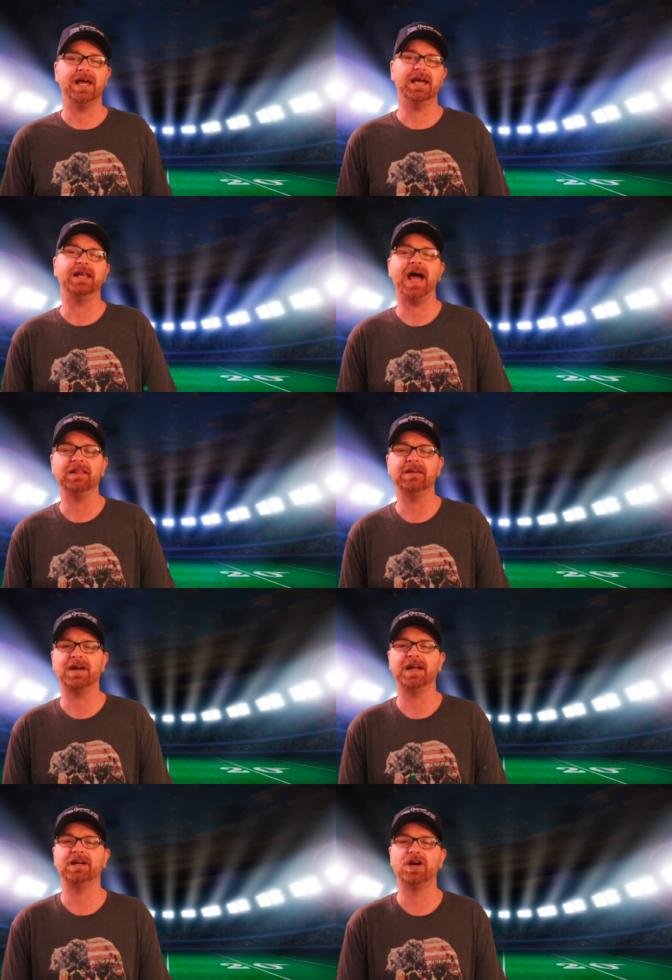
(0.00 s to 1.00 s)
And now they've
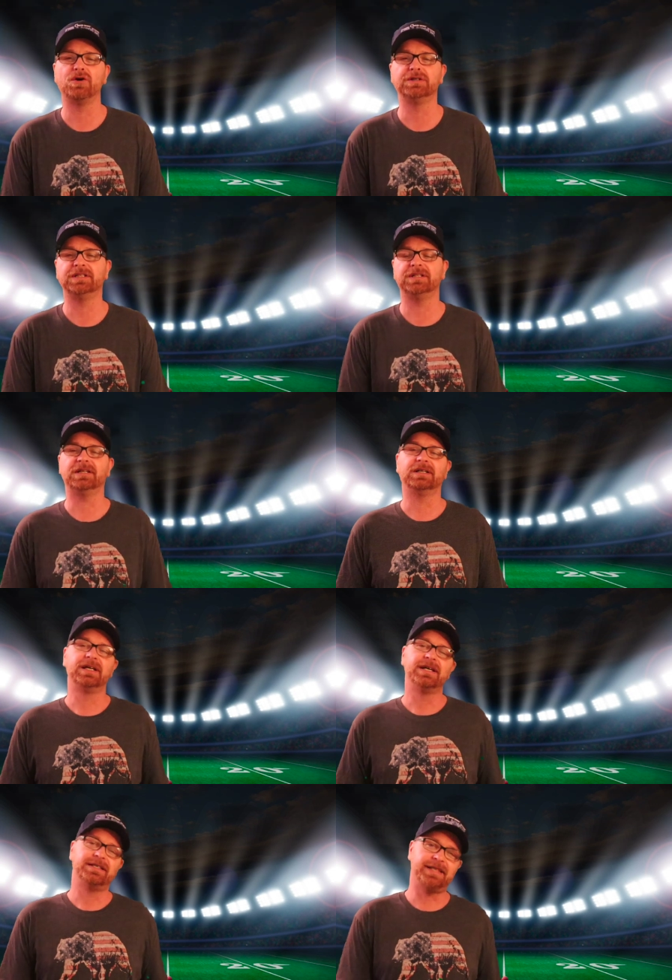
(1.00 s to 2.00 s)
got to go into the
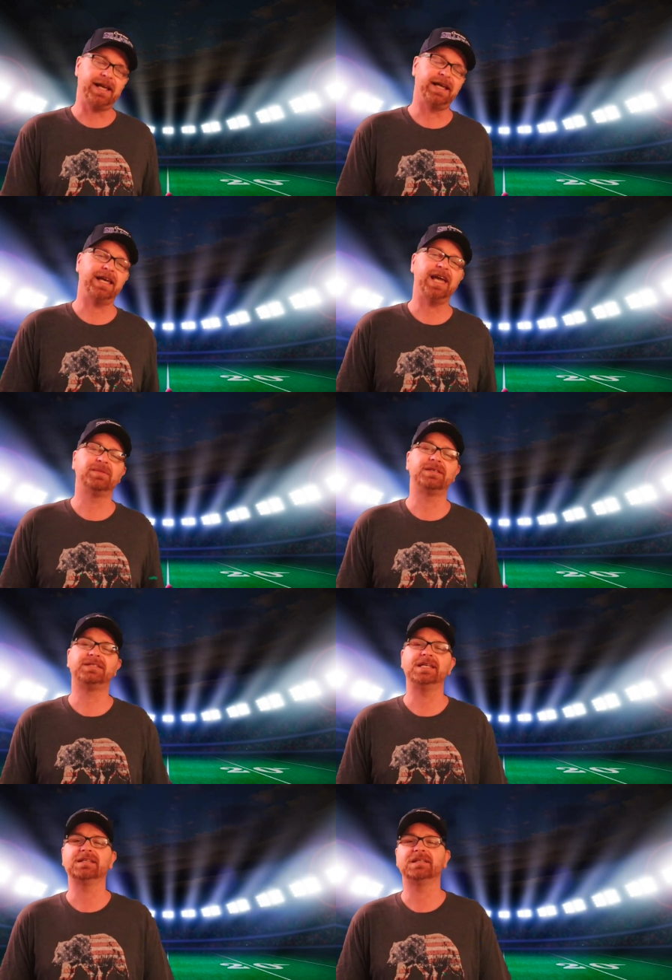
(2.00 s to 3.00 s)
second game of the
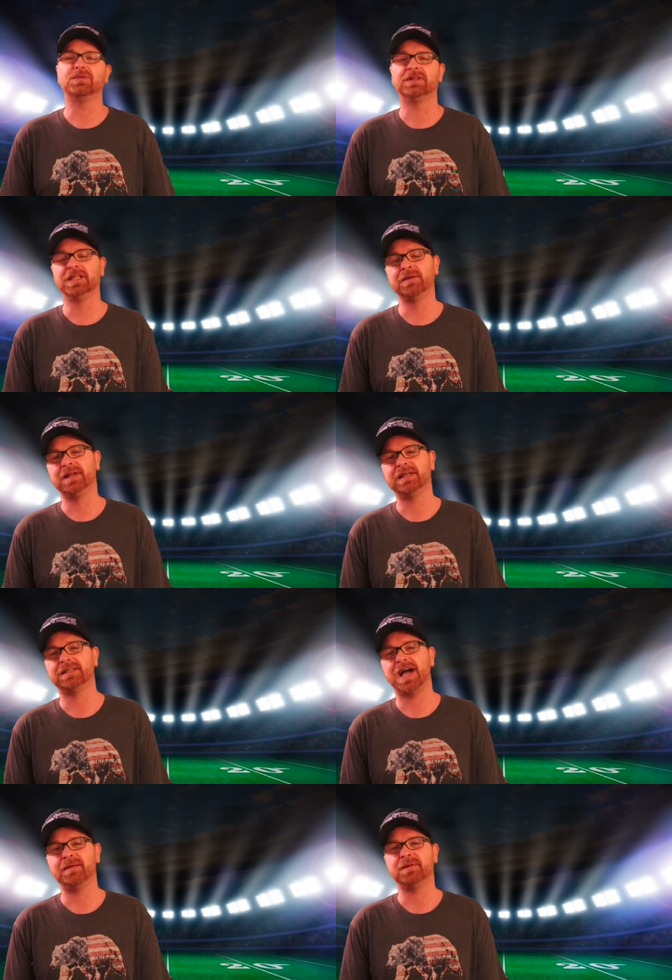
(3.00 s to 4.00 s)
season with limited
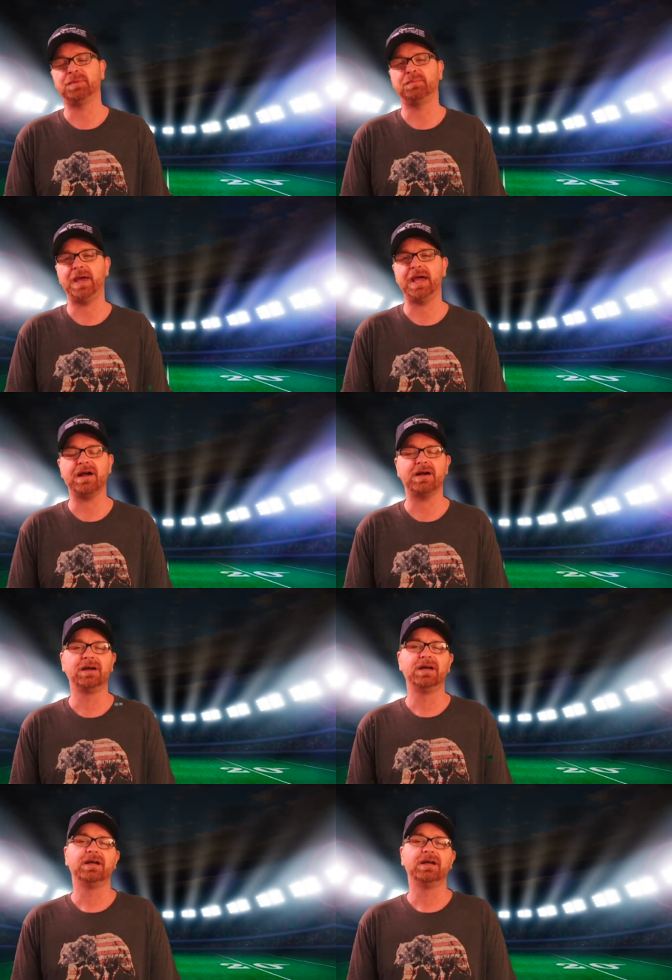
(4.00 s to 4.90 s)
time to prepare.